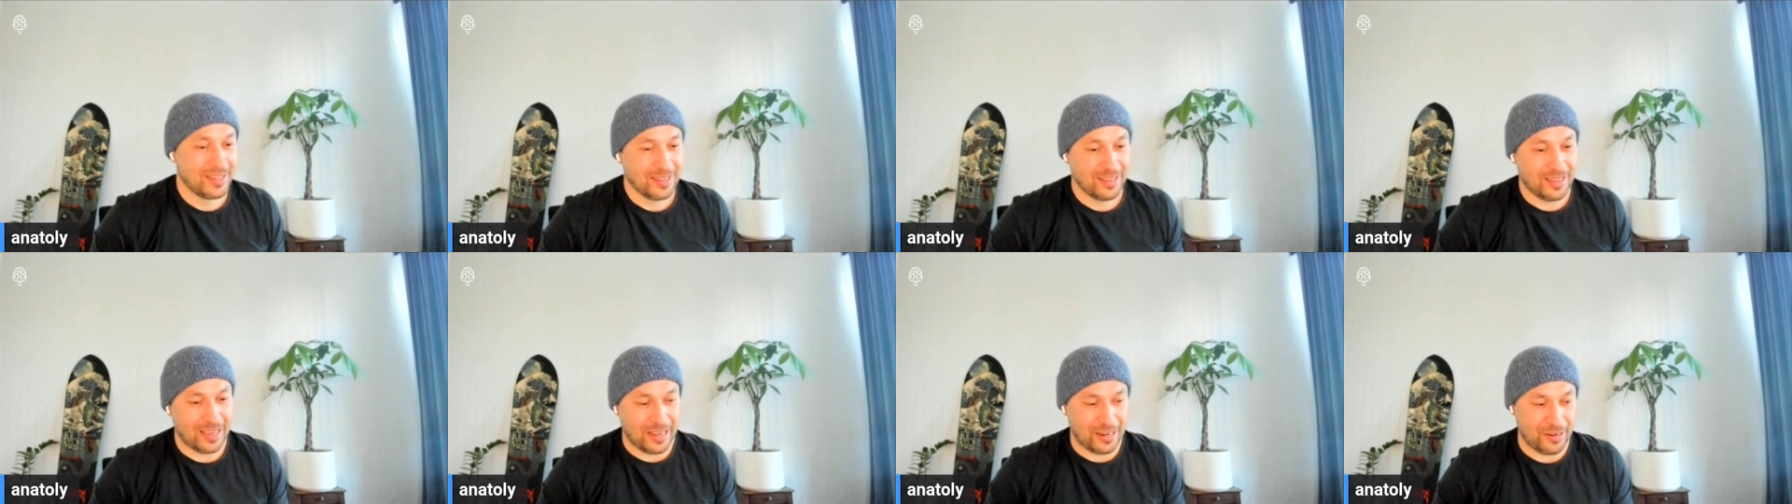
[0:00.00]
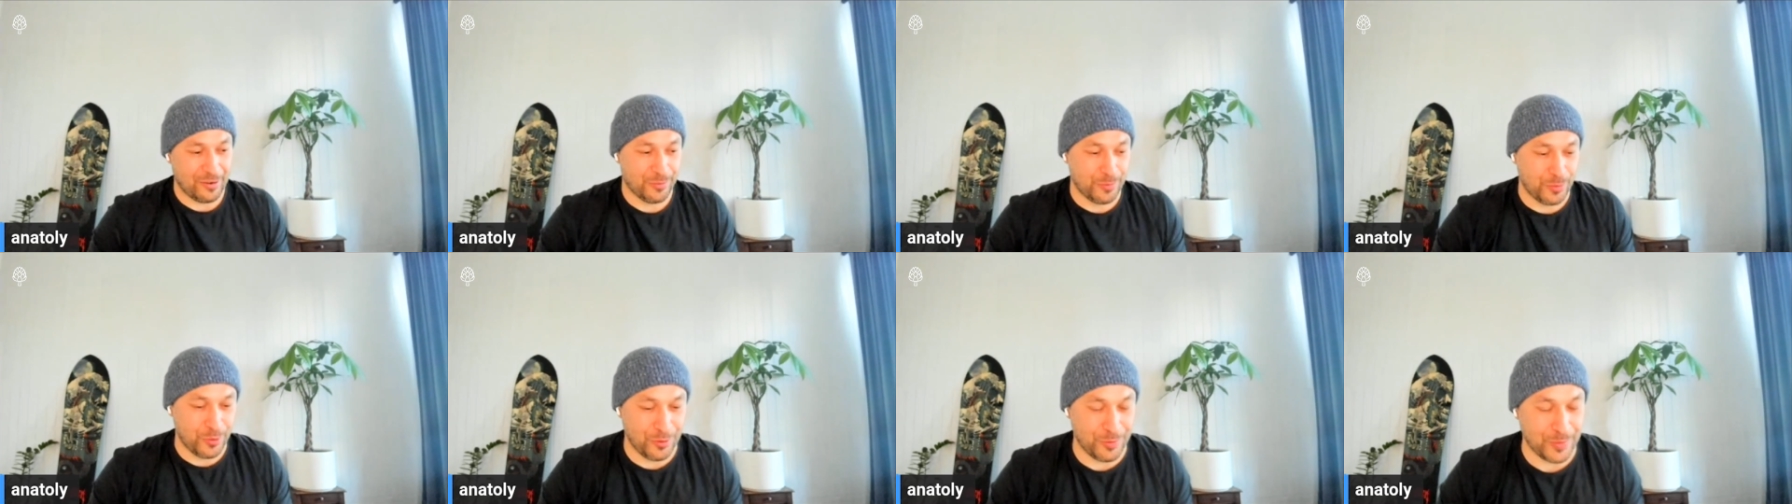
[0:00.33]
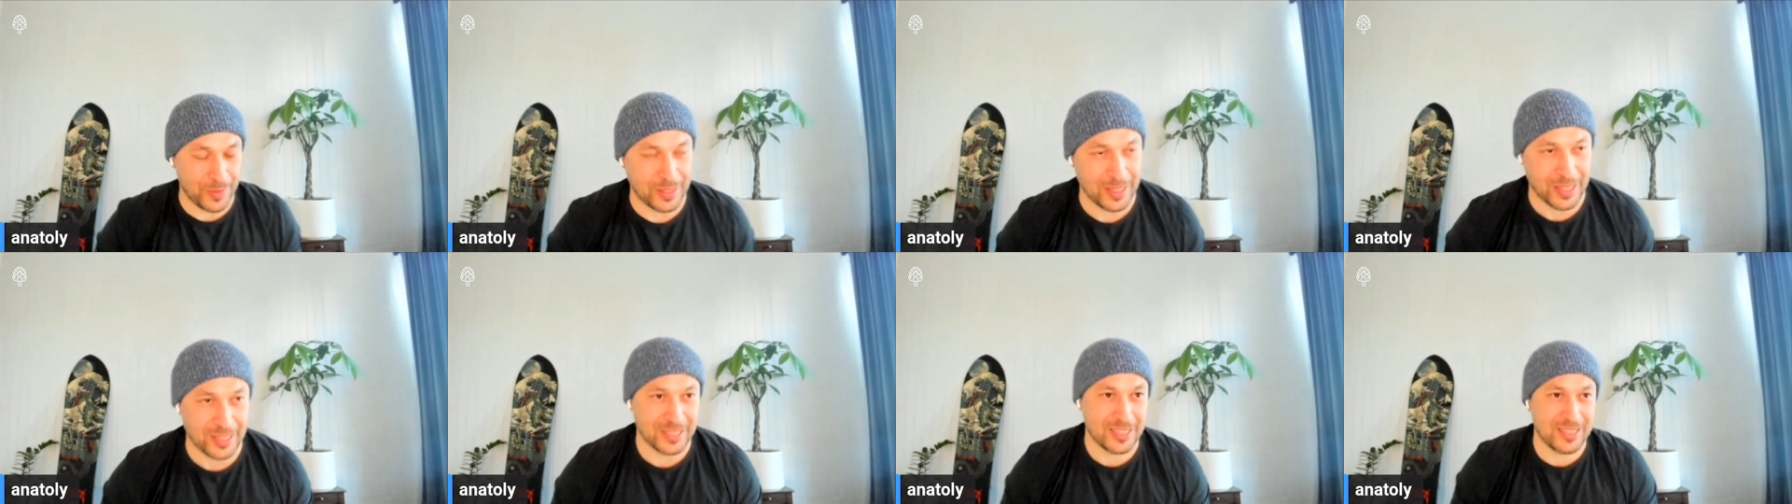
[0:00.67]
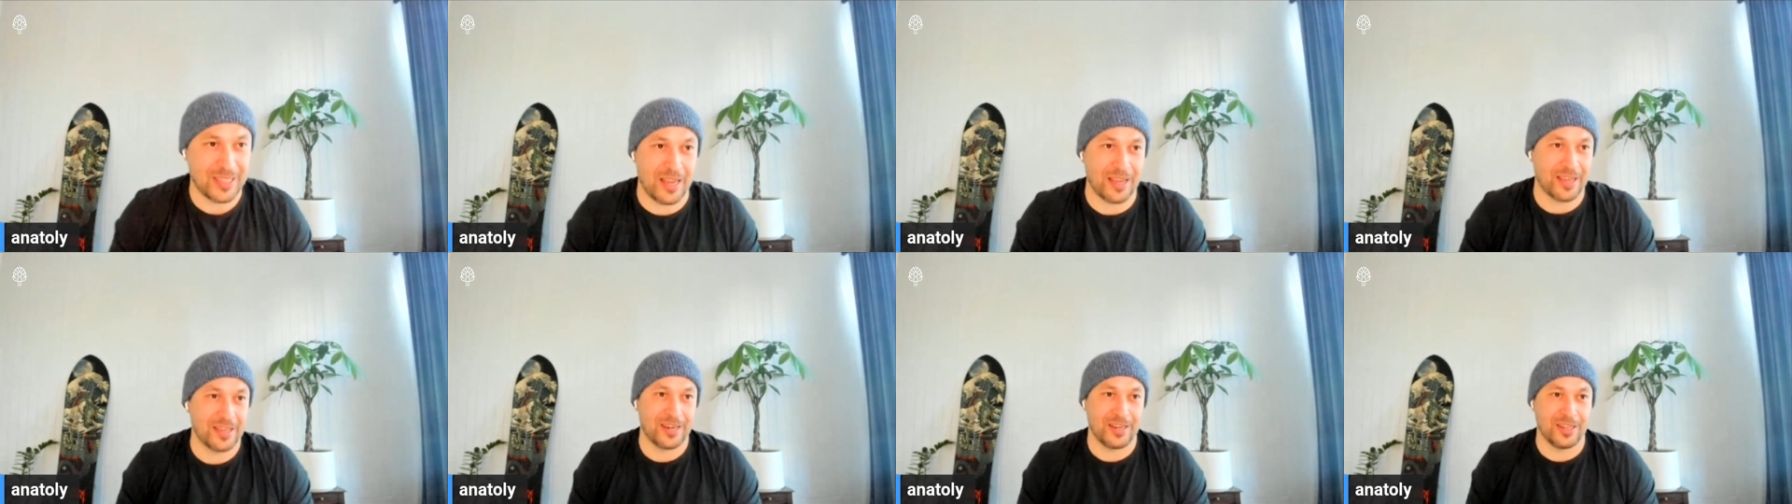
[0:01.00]
an improvement that's
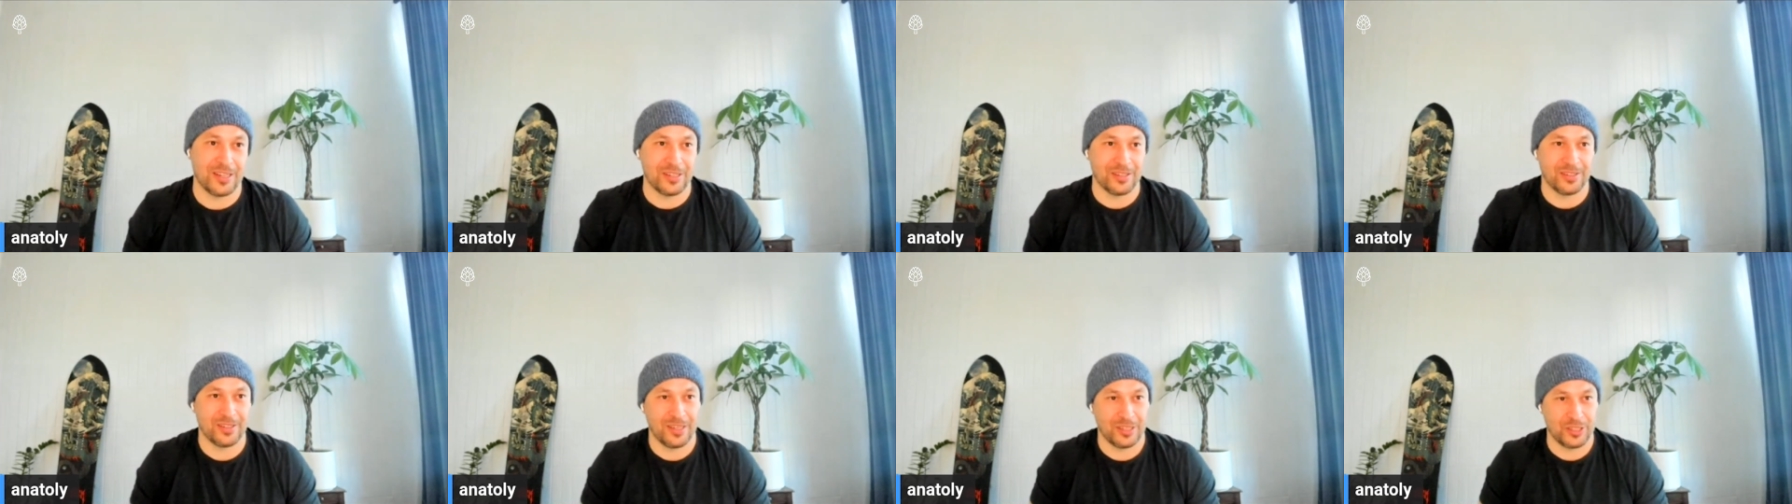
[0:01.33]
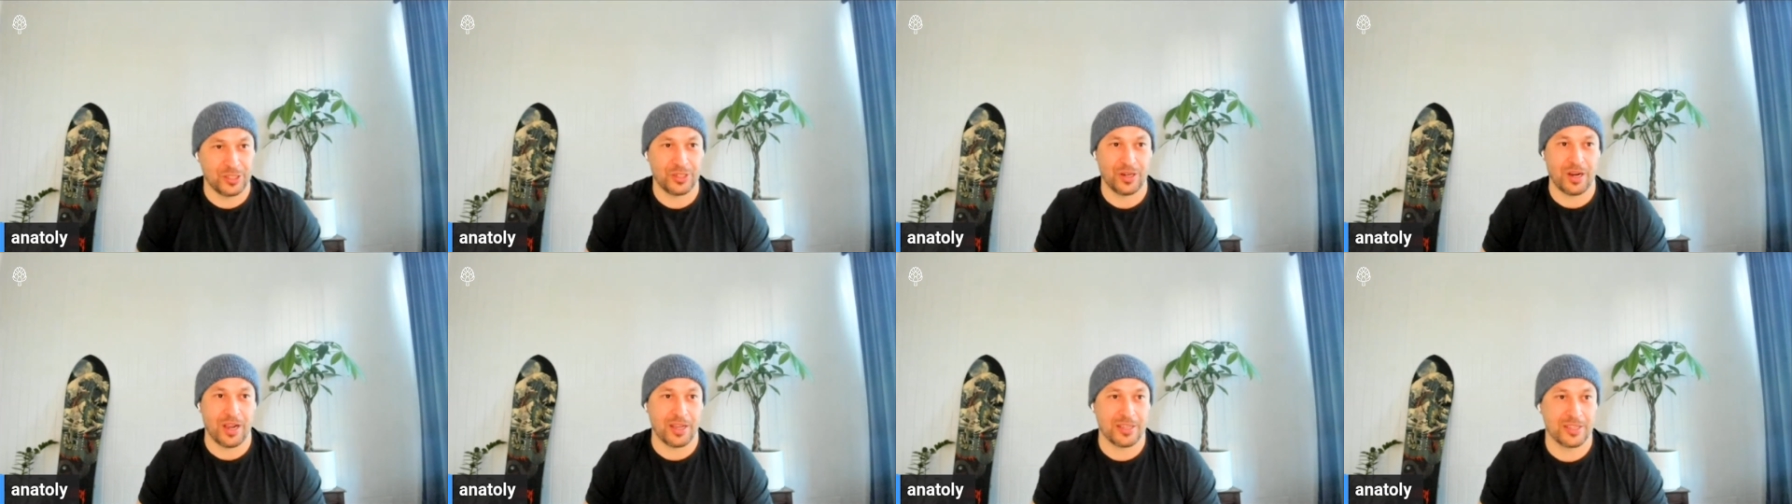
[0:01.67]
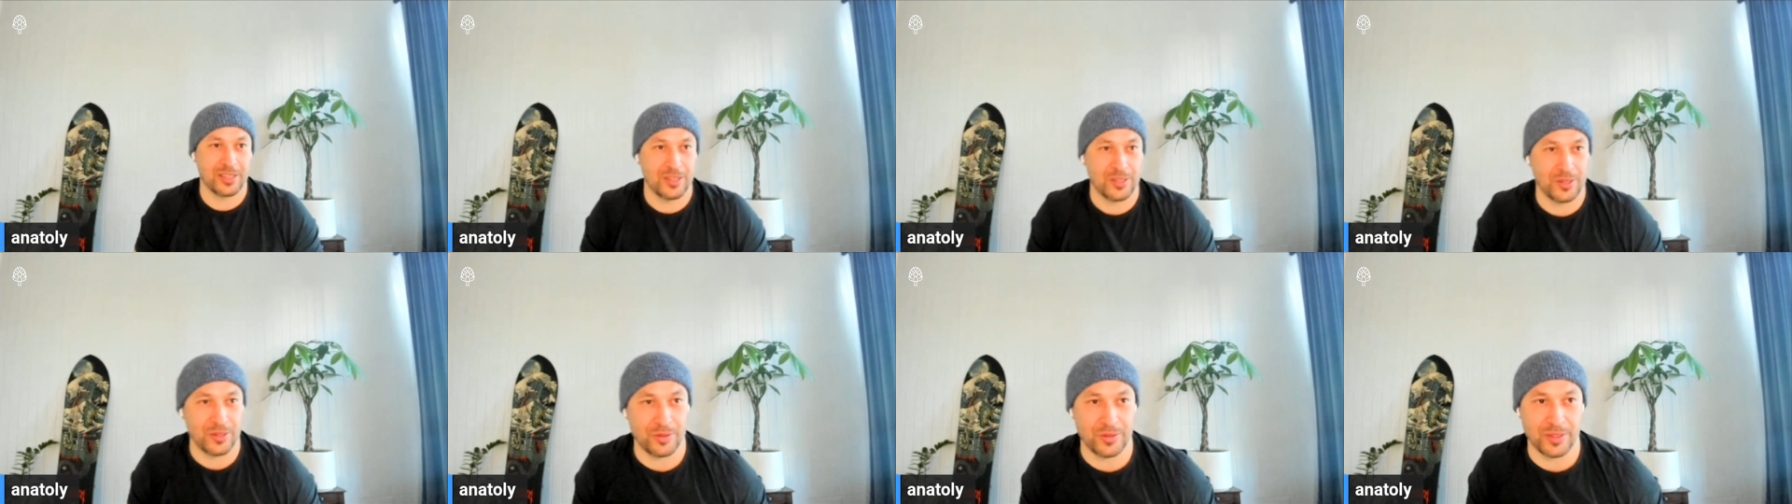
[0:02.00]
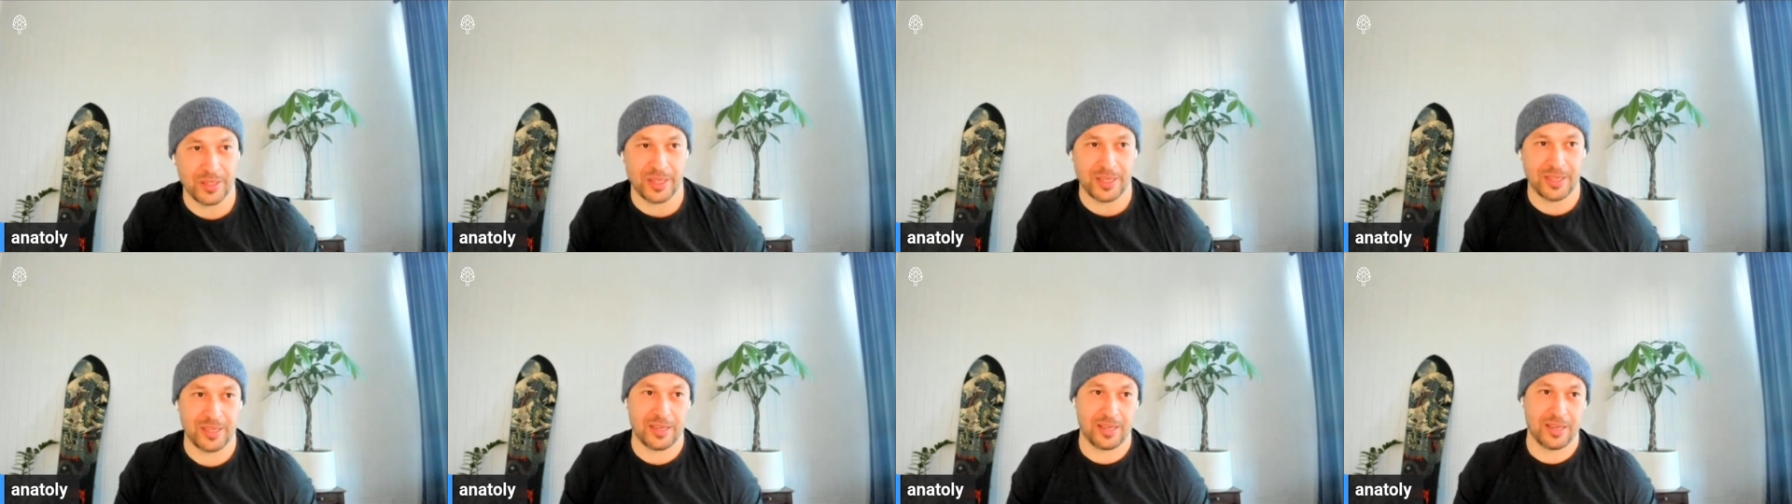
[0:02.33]
not going to attract a new
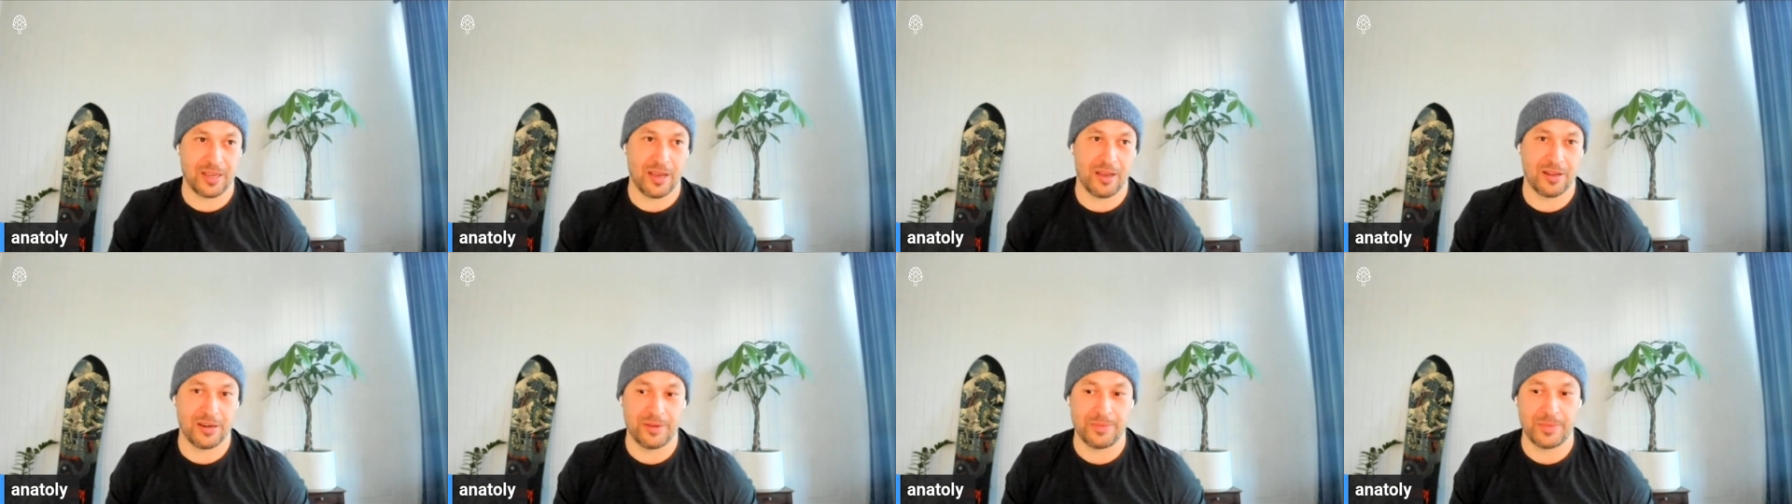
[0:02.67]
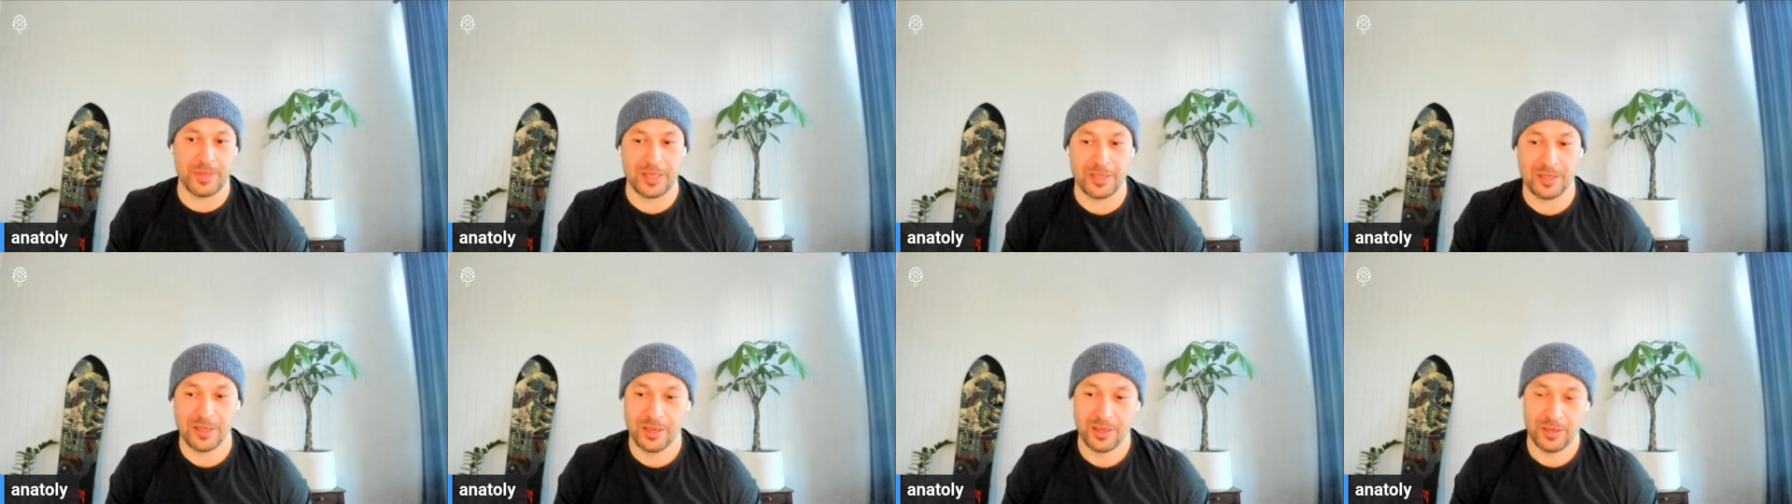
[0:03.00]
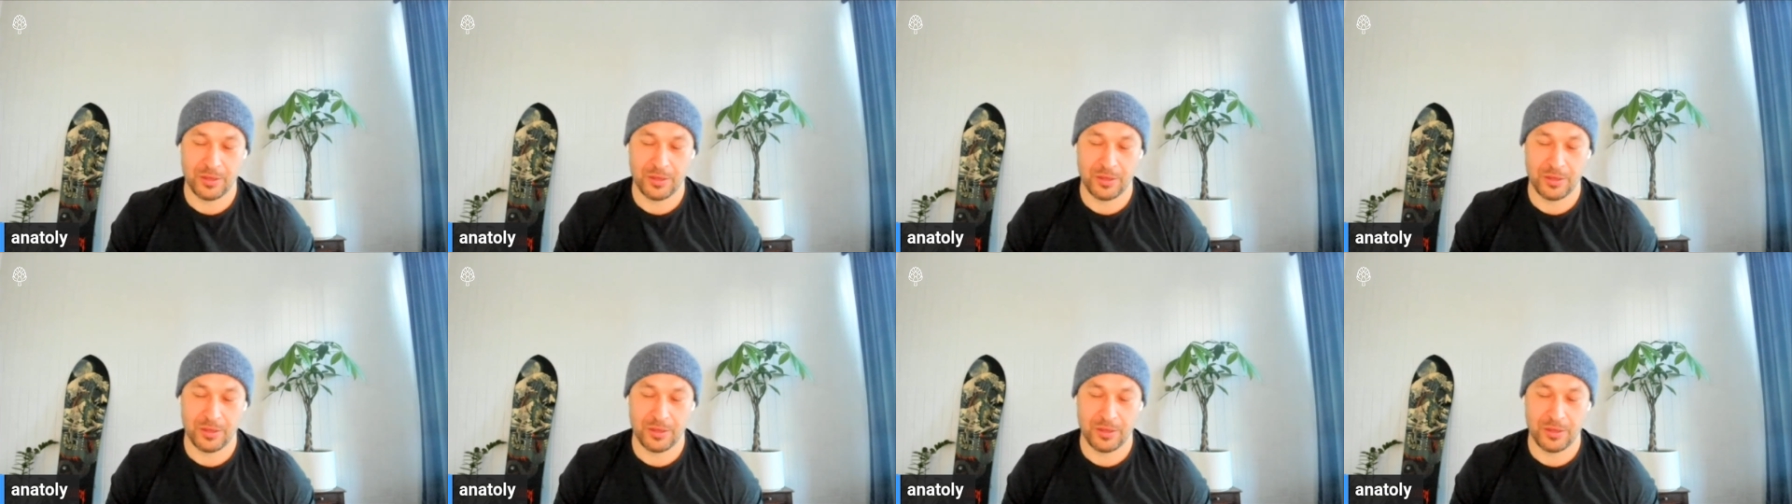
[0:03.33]
like economy.